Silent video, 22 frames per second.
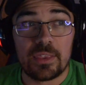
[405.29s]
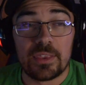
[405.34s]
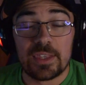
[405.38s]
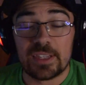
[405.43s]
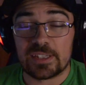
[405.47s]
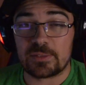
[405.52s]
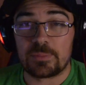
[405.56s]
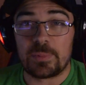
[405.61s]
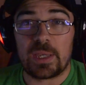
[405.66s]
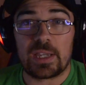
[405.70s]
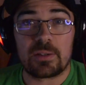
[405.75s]

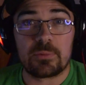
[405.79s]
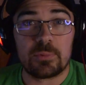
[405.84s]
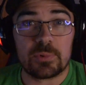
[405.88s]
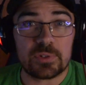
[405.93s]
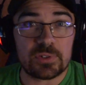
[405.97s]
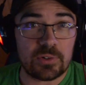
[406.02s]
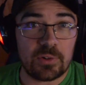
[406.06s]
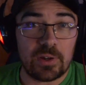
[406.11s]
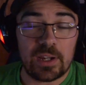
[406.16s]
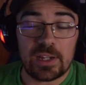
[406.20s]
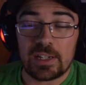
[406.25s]
this
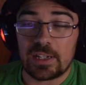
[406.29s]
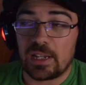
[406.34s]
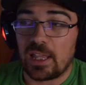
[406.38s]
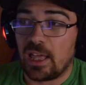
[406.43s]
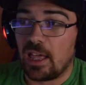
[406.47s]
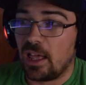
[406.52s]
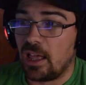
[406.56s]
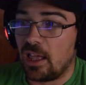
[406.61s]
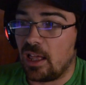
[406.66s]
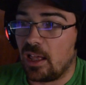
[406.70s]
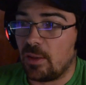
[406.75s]
spec was
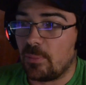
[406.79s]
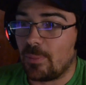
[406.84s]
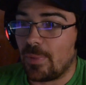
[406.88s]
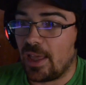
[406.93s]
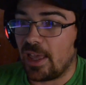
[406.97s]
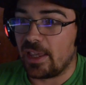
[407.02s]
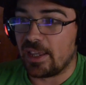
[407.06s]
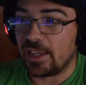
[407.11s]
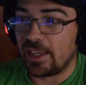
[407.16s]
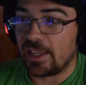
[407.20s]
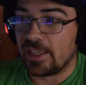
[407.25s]
great.
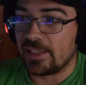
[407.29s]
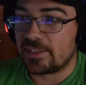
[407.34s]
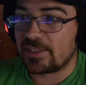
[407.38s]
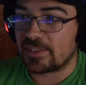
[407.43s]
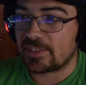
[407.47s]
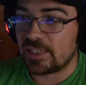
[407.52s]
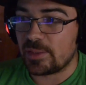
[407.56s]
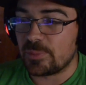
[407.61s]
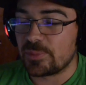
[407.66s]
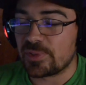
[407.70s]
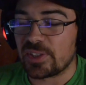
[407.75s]

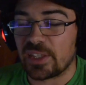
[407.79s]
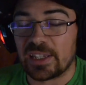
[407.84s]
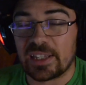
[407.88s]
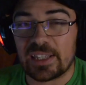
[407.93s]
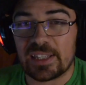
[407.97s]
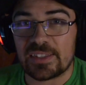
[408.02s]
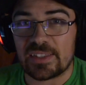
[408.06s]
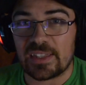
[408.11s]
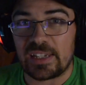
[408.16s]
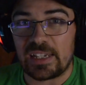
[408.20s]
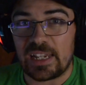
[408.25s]
It seems
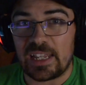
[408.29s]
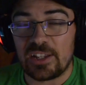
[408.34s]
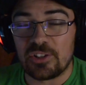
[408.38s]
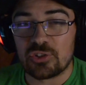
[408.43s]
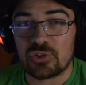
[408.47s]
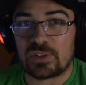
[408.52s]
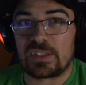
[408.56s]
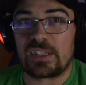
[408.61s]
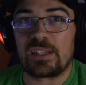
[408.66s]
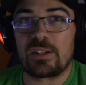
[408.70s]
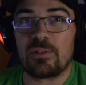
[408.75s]
like it's an
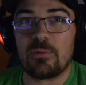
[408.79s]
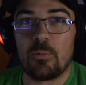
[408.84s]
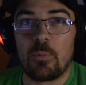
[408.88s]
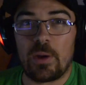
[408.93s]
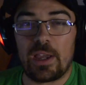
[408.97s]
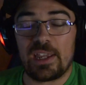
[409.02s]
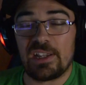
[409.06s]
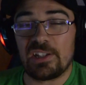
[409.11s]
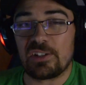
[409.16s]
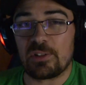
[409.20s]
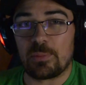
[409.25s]

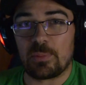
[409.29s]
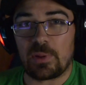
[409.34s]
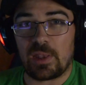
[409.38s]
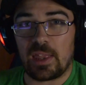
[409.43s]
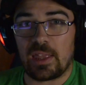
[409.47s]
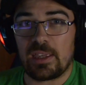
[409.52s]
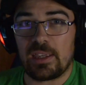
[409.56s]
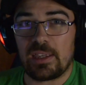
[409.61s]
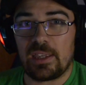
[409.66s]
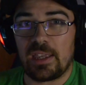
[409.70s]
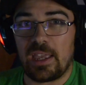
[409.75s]
interesting way to
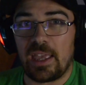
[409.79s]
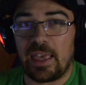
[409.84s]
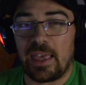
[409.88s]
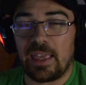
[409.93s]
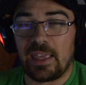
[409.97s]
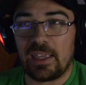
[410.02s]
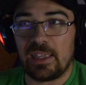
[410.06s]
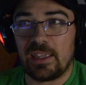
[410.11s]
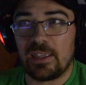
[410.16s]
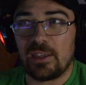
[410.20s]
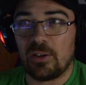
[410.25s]

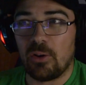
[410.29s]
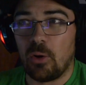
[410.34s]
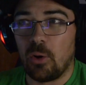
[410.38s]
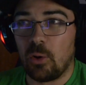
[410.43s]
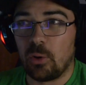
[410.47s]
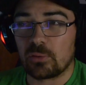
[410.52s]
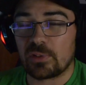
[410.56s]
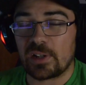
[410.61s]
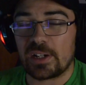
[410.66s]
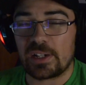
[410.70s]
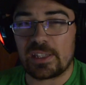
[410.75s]
play
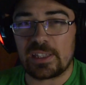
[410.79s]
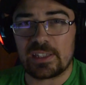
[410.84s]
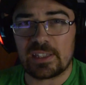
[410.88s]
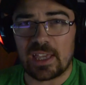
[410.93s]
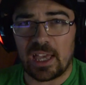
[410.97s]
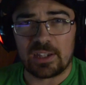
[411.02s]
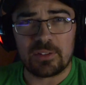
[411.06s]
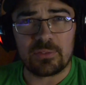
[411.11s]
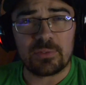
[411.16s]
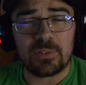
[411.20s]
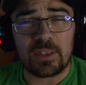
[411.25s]
a
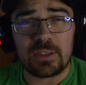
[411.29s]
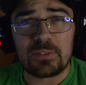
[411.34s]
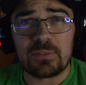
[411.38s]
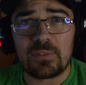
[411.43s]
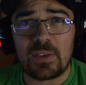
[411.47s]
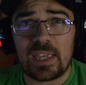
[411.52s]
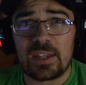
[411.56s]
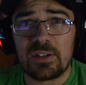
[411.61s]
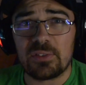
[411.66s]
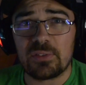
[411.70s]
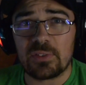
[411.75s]
already kind of
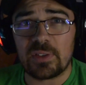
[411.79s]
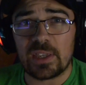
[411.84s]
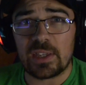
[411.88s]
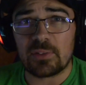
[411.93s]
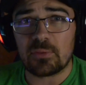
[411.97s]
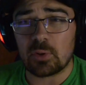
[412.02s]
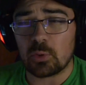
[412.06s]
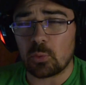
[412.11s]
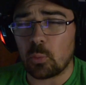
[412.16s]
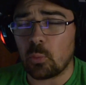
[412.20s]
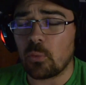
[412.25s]
like fan
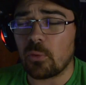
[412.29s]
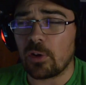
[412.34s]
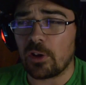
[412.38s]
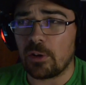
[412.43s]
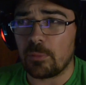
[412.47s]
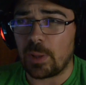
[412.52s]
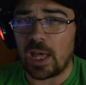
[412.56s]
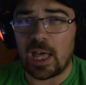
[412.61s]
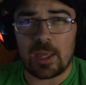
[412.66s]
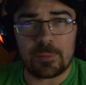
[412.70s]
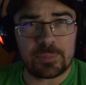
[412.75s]

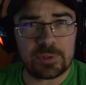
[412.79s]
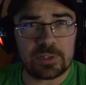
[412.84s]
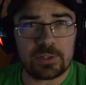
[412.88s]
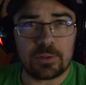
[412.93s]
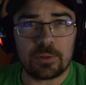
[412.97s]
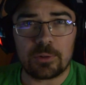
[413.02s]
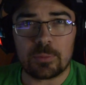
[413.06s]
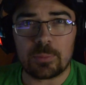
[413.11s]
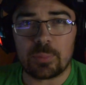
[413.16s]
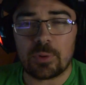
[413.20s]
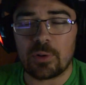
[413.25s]
favorite,
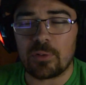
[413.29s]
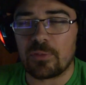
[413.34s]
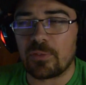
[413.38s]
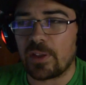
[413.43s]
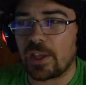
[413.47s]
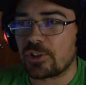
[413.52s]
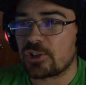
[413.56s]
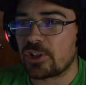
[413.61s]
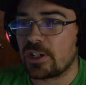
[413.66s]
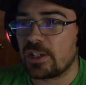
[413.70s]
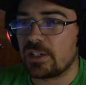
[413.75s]
popular
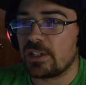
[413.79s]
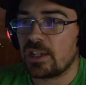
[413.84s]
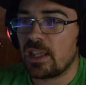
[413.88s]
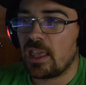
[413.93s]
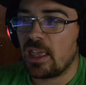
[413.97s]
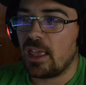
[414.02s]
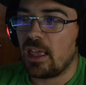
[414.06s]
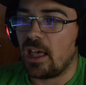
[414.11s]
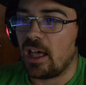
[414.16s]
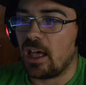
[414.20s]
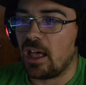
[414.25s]

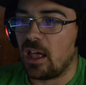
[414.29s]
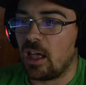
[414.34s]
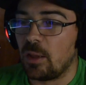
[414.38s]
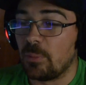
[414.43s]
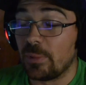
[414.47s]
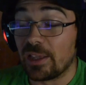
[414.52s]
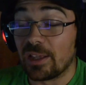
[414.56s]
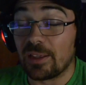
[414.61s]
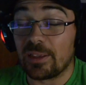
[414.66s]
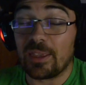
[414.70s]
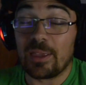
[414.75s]
profession.
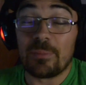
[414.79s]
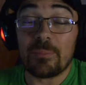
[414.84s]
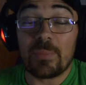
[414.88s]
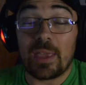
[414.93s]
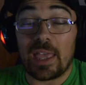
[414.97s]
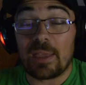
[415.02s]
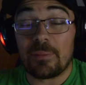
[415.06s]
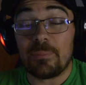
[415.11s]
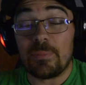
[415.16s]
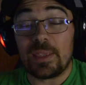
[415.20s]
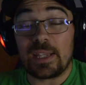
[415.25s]

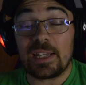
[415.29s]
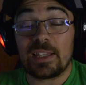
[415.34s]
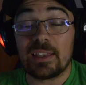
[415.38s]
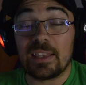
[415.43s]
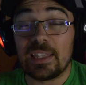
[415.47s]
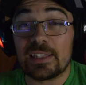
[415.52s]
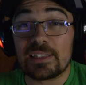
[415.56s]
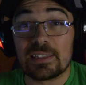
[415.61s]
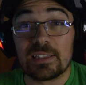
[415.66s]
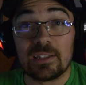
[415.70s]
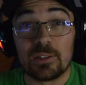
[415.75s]

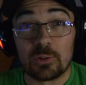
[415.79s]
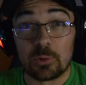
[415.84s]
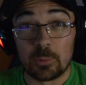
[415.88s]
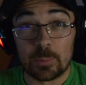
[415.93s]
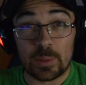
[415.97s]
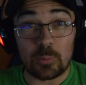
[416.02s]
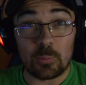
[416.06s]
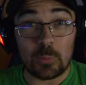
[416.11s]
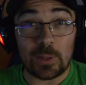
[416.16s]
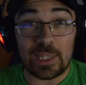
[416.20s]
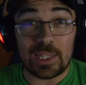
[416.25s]
Admittedly, it's a
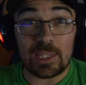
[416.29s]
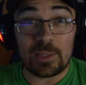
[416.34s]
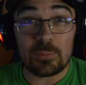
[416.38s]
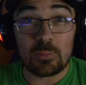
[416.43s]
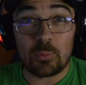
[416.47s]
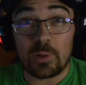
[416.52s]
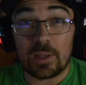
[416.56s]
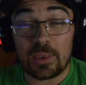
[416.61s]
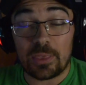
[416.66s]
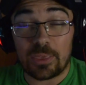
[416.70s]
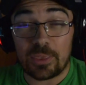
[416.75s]
little bit
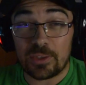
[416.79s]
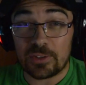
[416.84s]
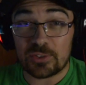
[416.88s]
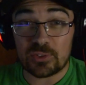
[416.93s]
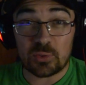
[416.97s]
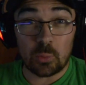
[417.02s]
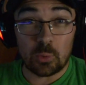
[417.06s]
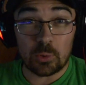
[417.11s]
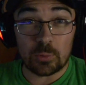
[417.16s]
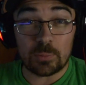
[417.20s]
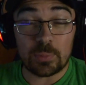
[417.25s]
weeb
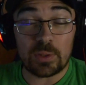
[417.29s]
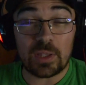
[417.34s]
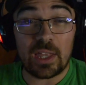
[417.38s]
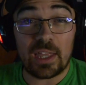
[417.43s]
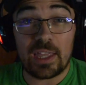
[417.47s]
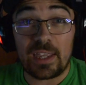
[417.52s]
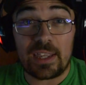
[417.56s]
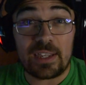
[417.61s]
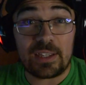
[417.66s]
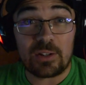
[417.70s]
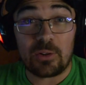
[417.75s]
with the sword
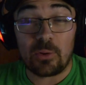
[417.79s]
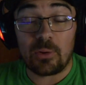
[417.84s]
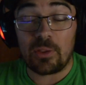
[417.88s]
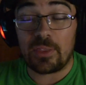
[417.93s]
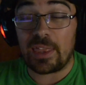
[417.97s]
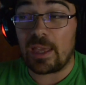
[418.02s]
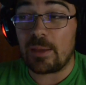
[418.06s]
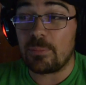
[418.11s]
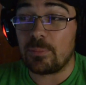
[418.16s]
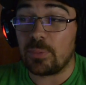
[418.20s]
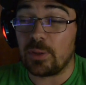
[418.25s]
play and
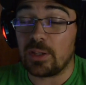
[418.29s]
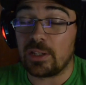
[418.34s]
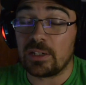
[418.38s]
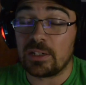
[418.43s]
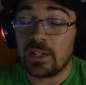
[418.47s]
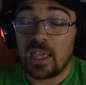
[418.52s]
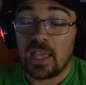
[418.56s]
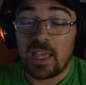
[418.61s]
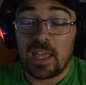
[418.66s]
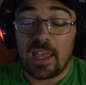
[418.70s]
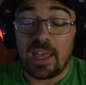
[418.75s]
all that,
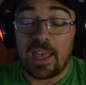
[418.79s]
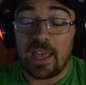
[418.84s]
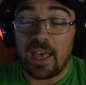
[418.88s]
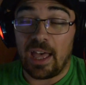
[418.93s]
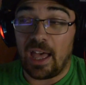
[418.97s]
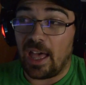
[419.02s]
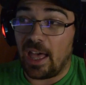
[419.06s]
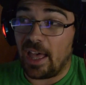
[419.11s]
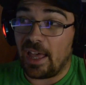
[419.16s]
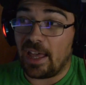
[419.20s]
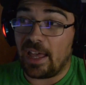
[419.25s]
but
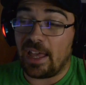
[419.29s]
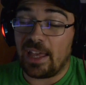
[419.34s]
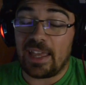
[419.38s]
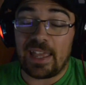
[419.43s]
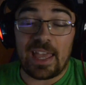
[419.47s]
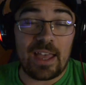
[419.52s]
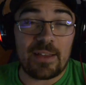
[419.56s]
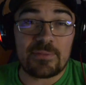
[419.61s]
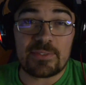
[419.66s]
I